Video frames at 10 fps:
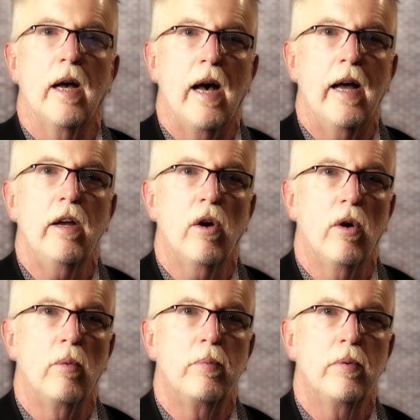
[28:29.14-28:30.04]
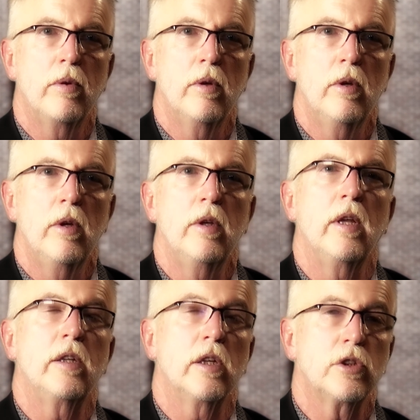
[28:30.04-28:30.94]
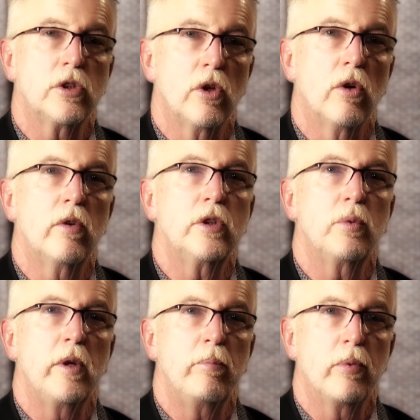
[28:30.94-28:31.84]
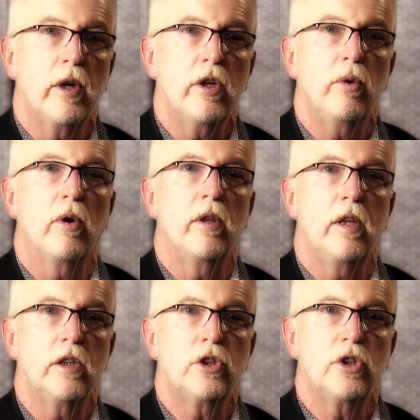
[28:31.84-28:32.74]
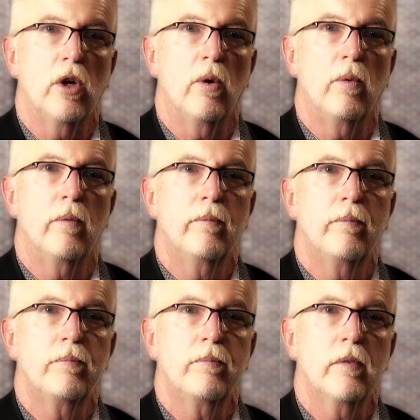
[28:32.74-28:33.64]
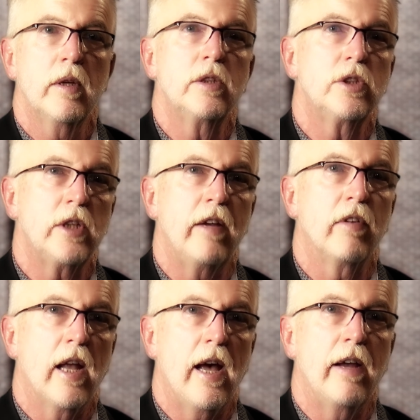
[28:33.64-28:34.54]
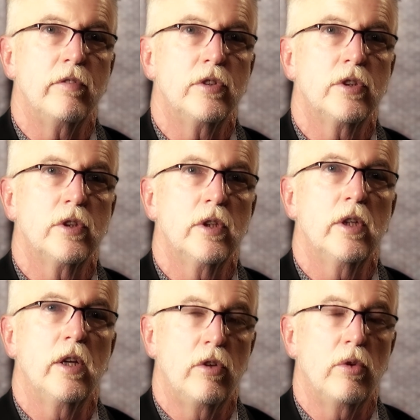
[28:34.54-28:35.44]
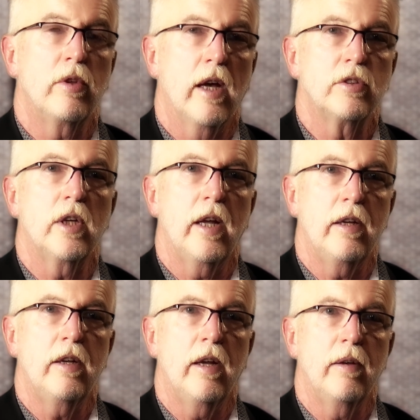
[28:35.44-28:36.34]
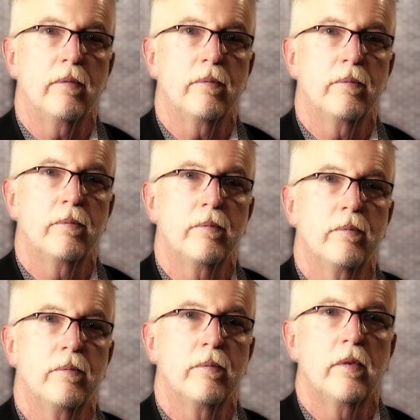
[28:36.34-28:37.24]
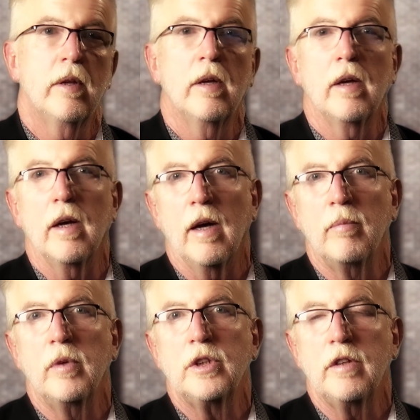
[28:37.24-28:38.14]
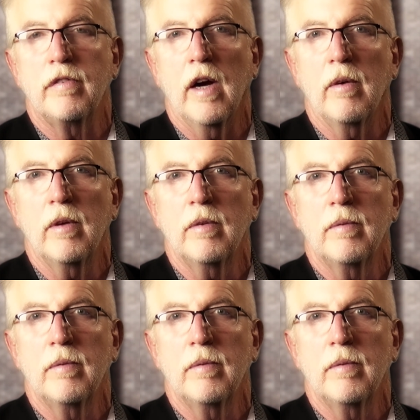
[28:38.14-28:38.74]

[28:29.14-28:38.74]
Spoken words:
I hope that the stories we bring you on this show save lives in 2018. I'm Richie Farrell.